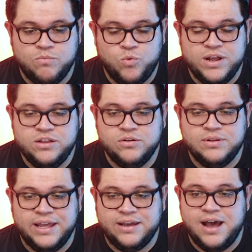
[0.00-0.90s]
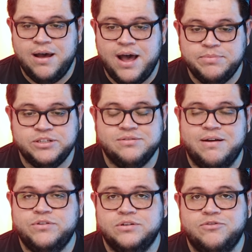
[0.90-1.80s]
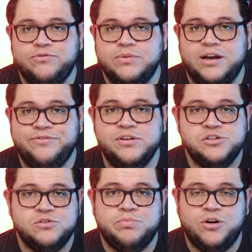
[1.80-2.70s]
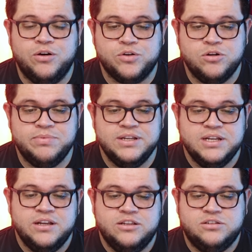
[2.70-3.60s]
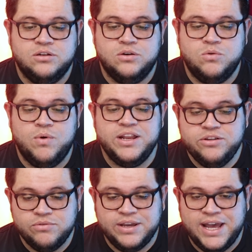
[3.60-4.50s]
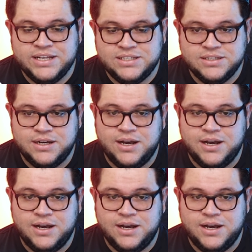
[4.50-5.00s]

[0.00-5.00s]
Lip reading: when you I'm subscribed to the Future Pro Group. So when you get